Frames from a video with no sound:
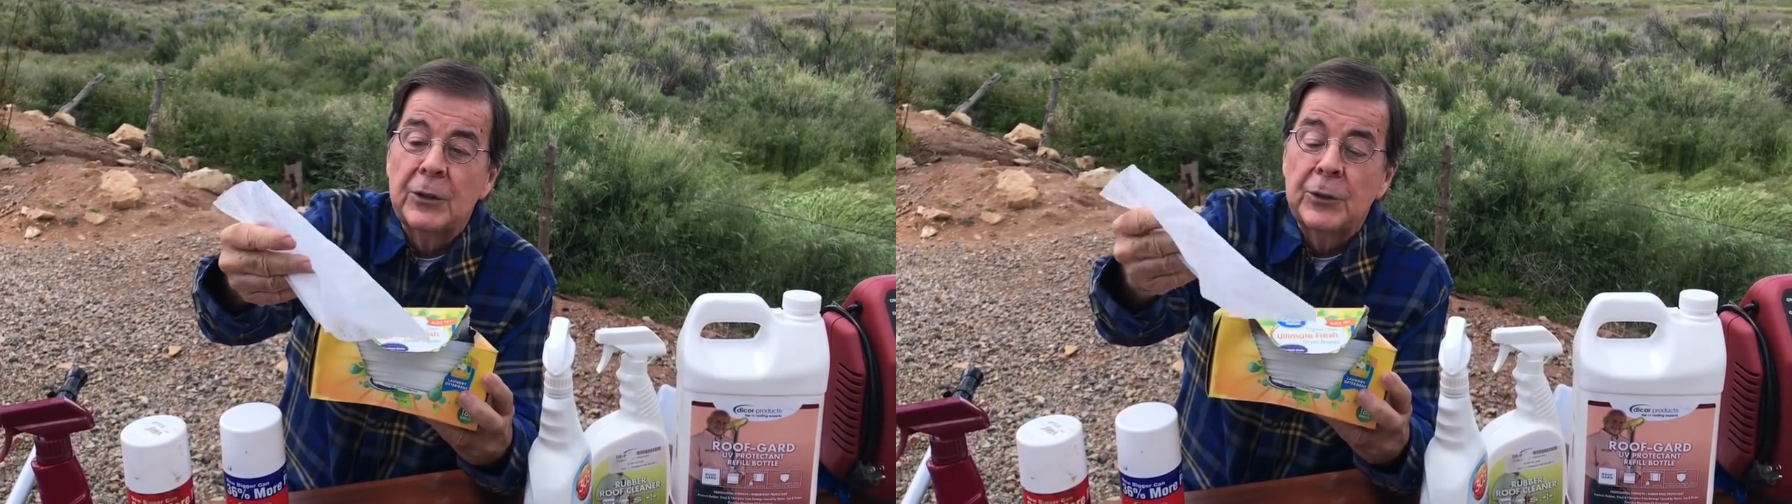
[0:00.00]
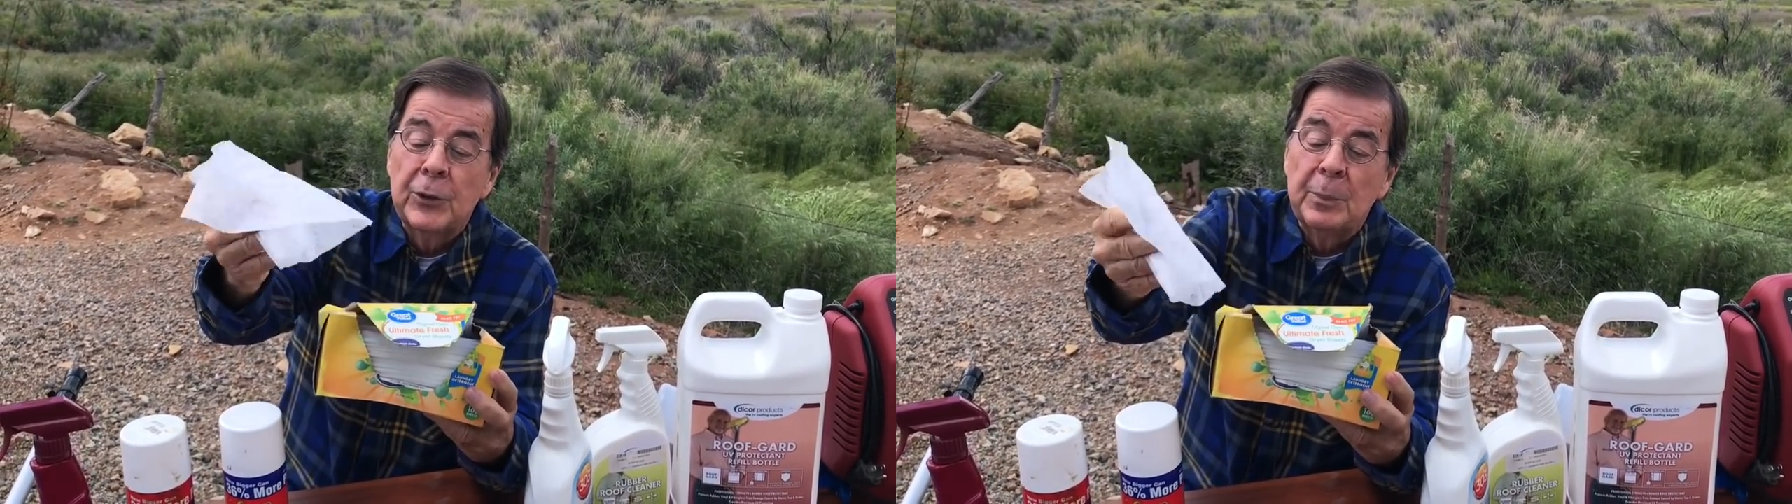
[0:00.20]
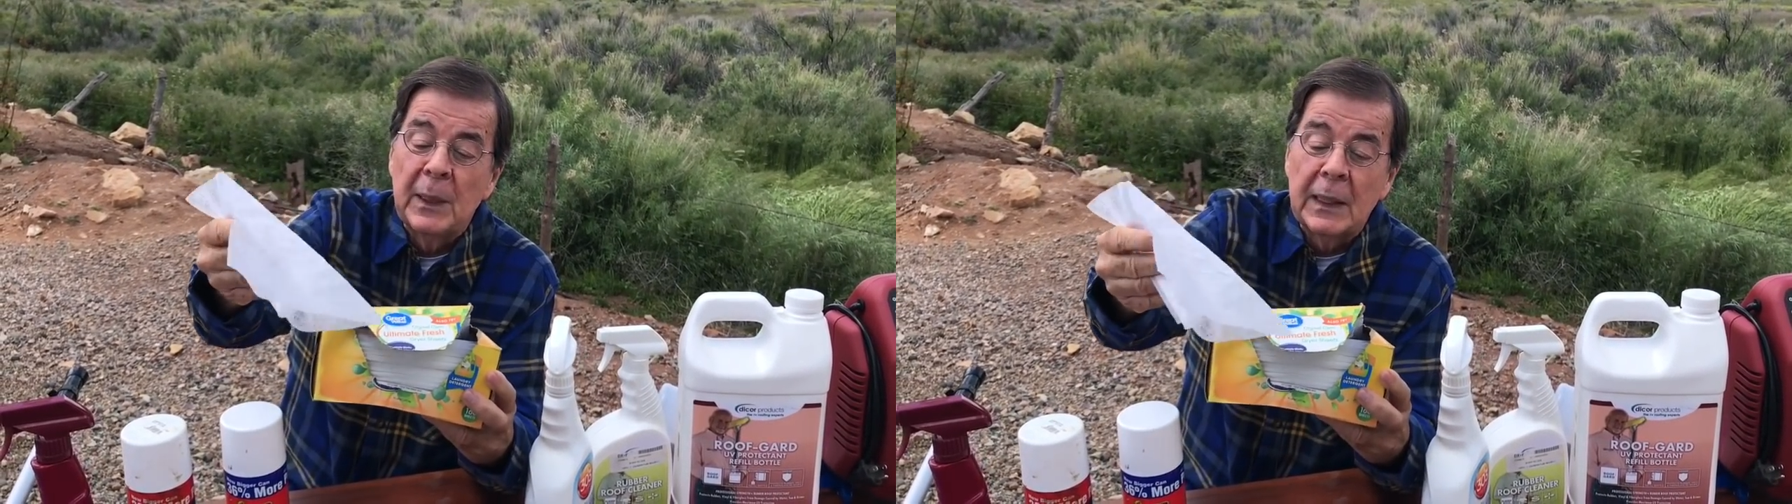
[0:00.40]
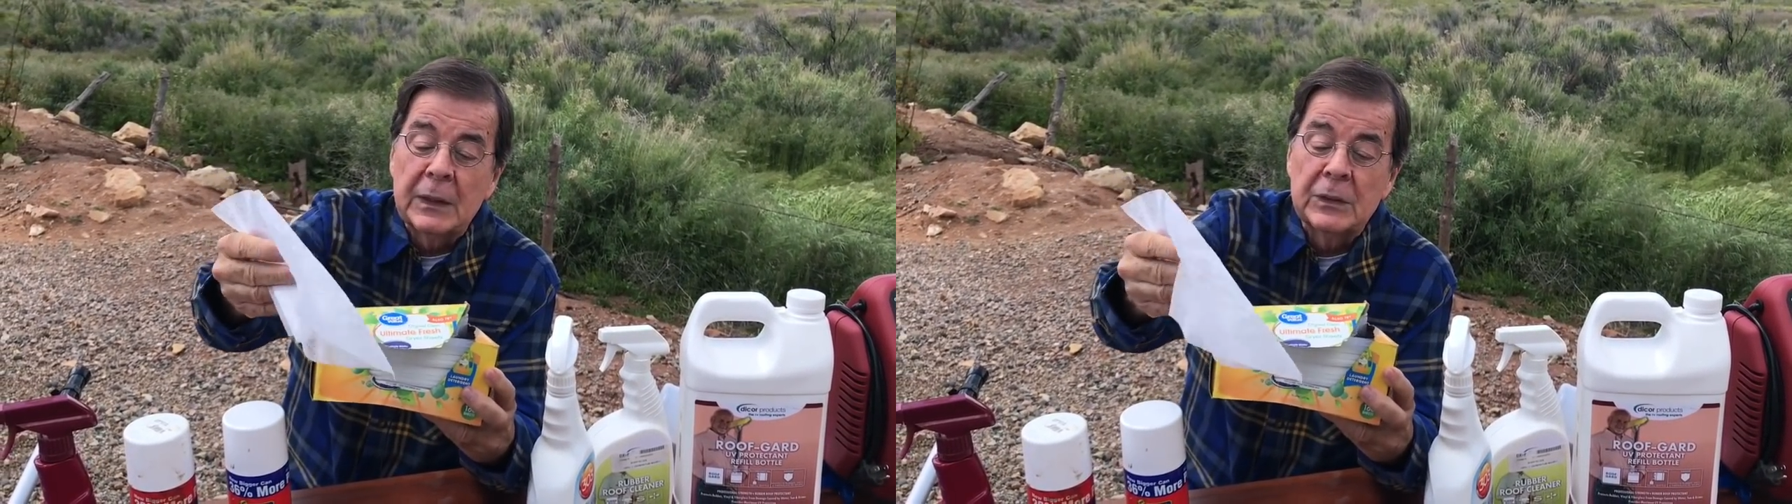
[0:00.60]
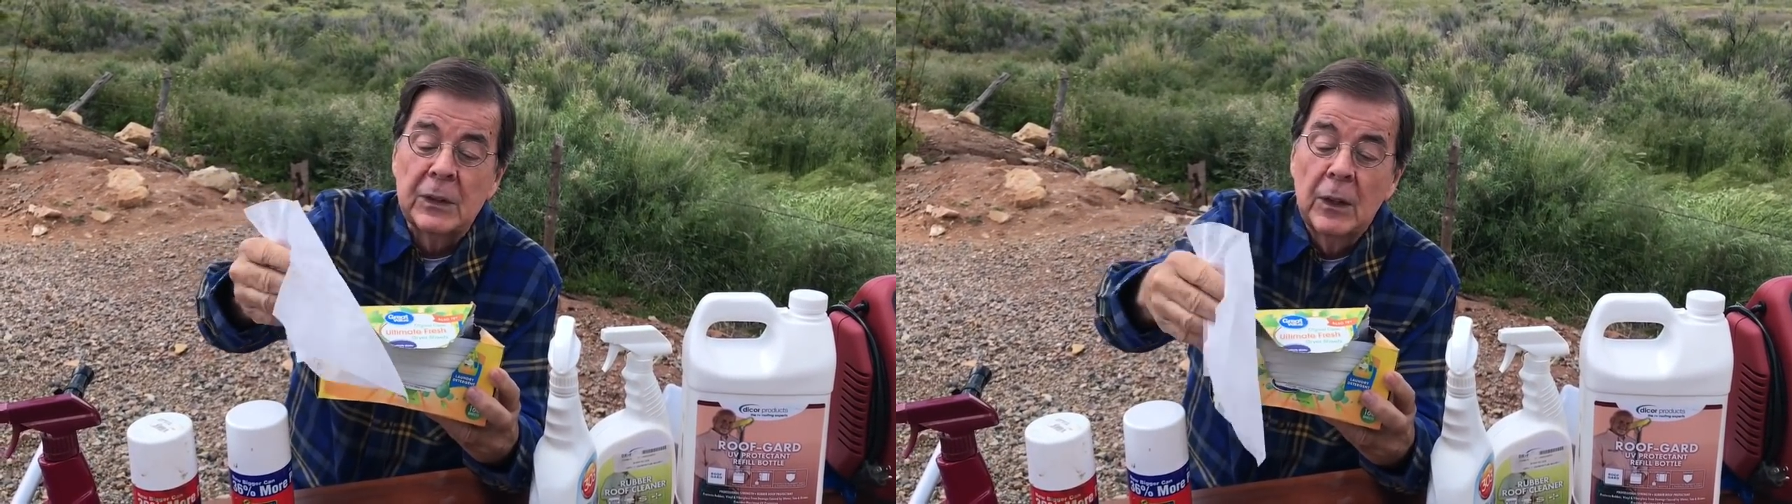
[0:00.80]

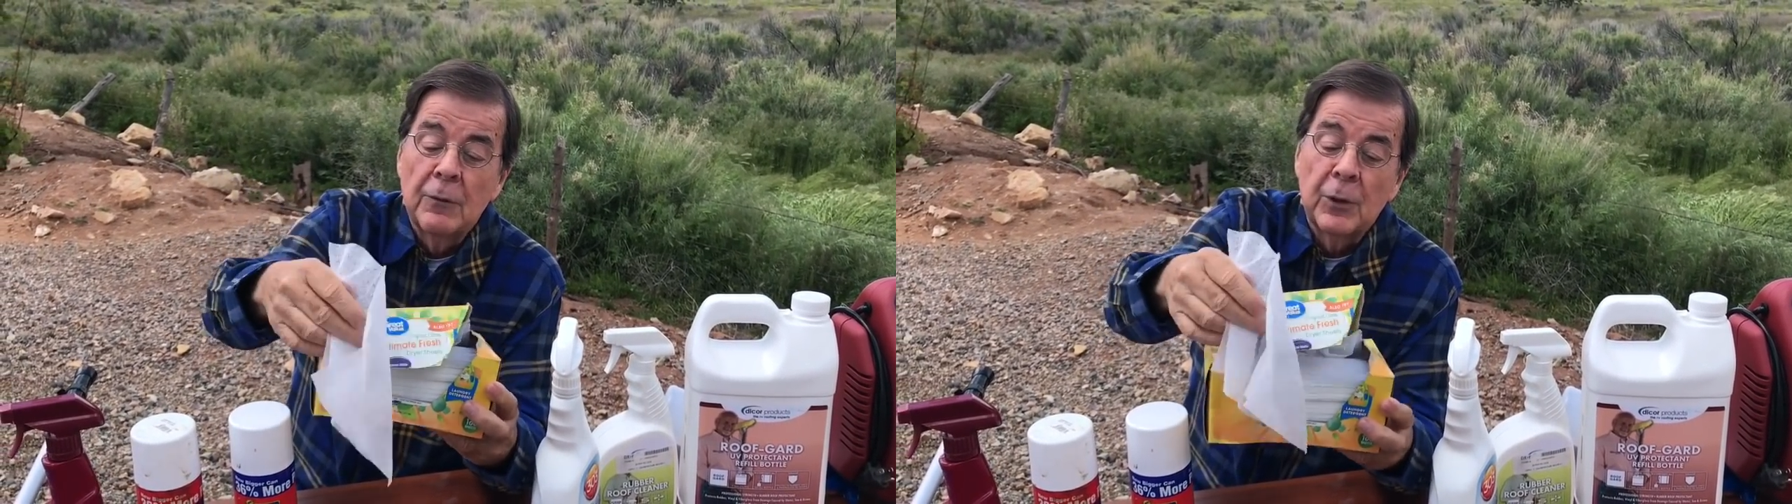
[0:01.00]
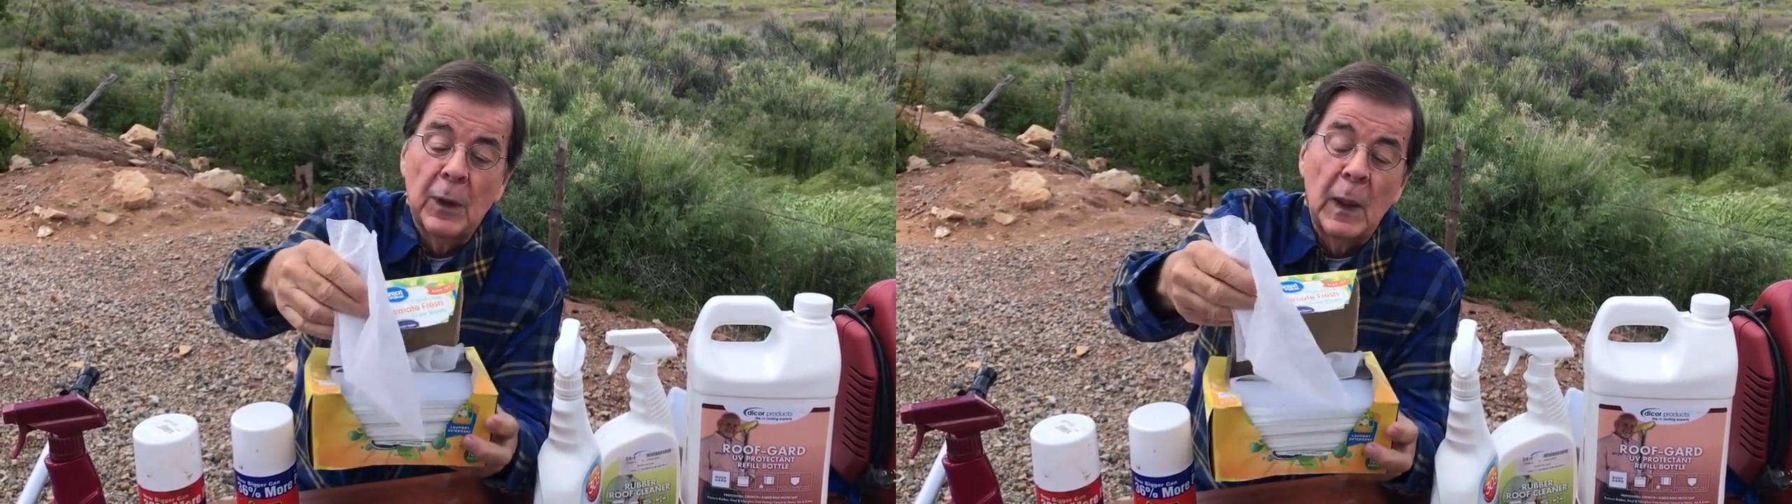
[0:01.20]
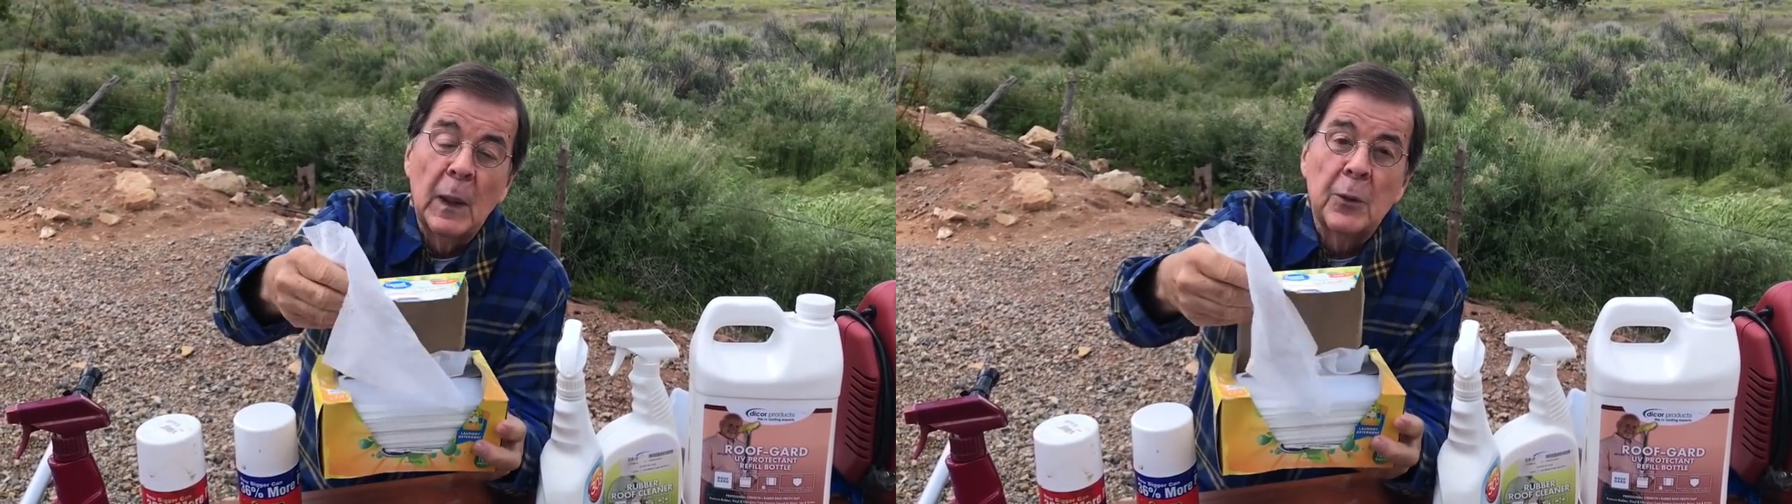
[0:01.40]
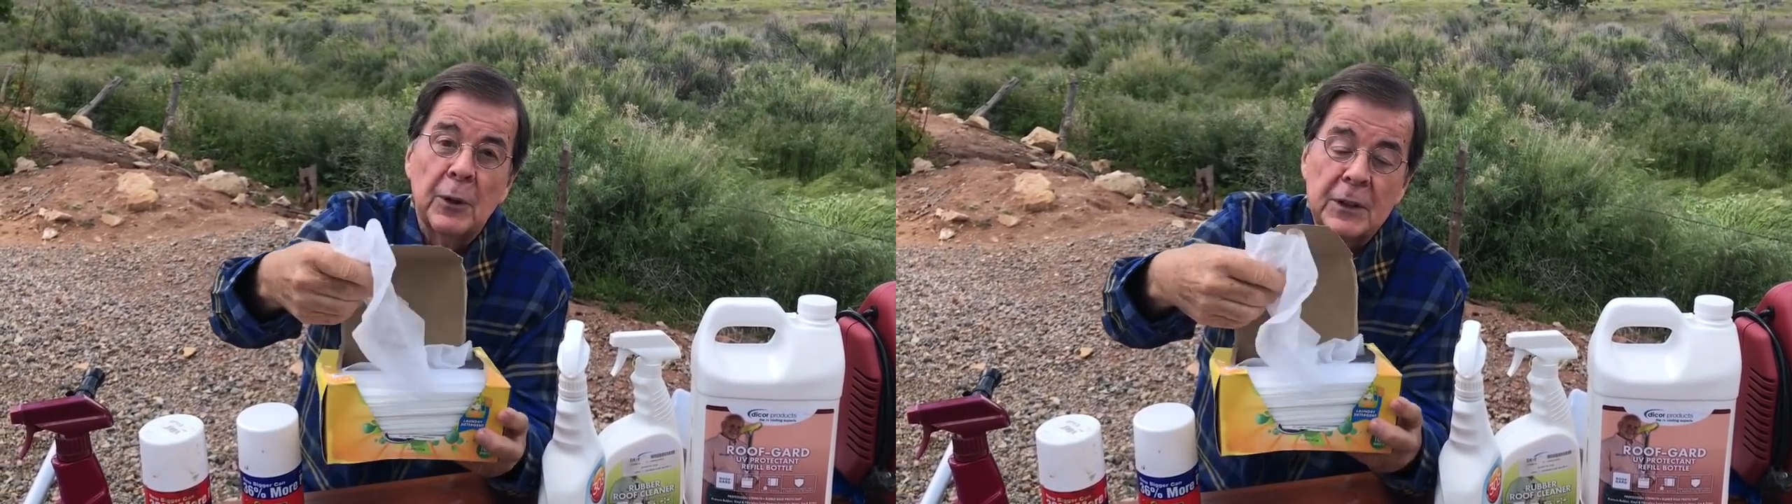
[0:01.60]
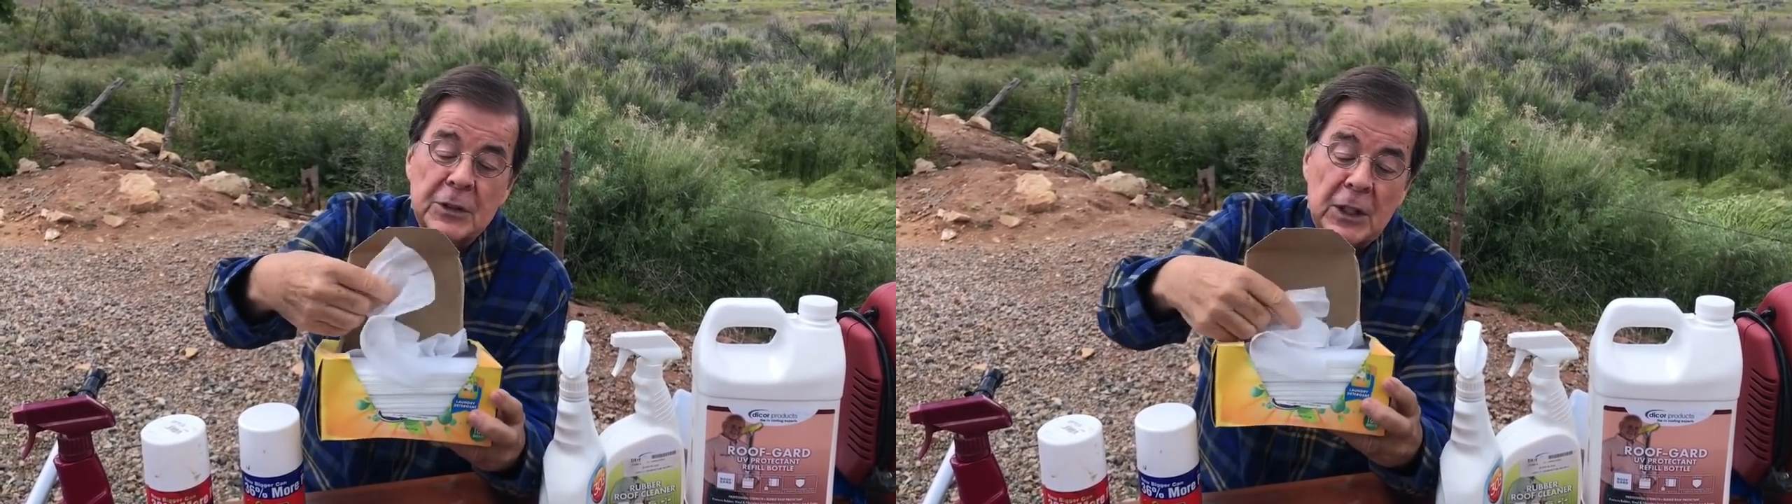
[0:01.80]
$2 for
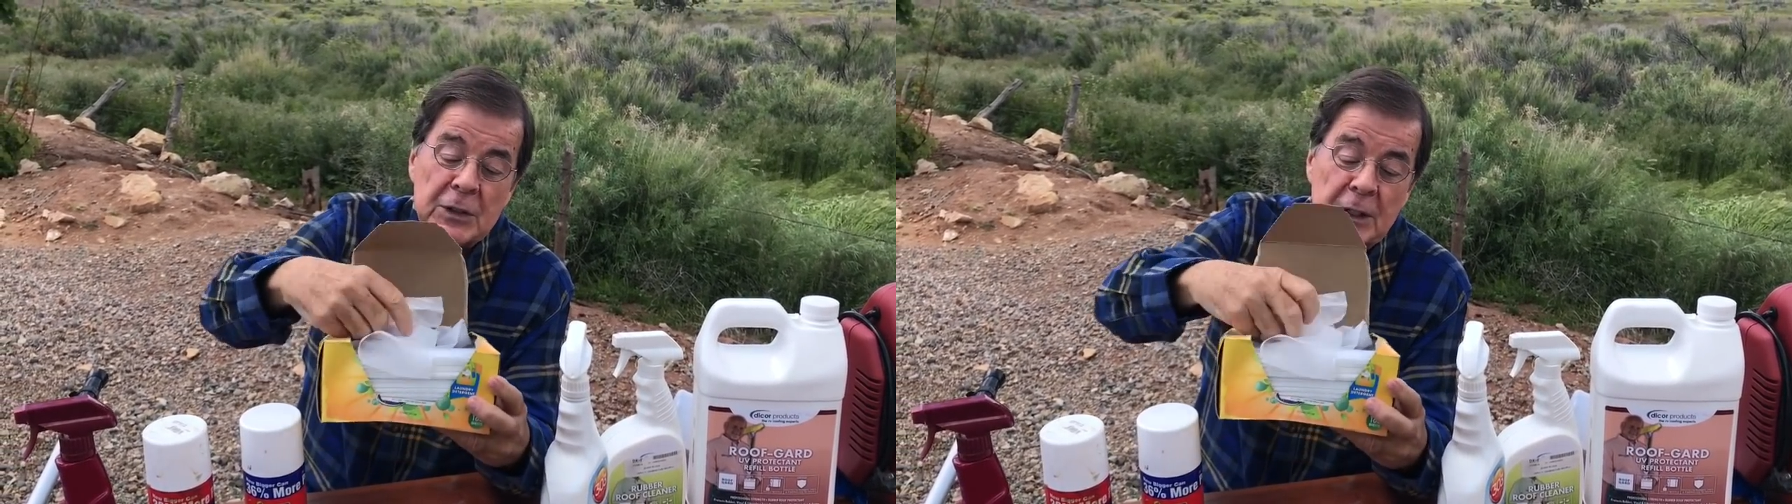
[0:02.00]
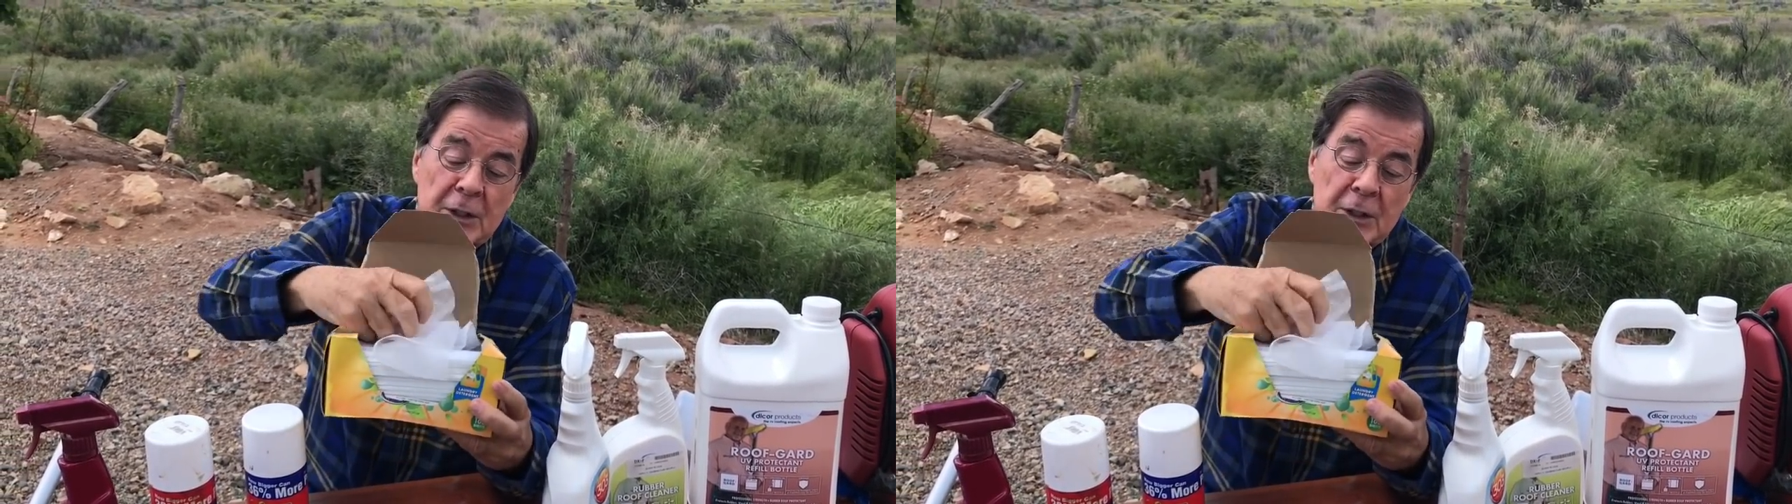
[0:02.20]
160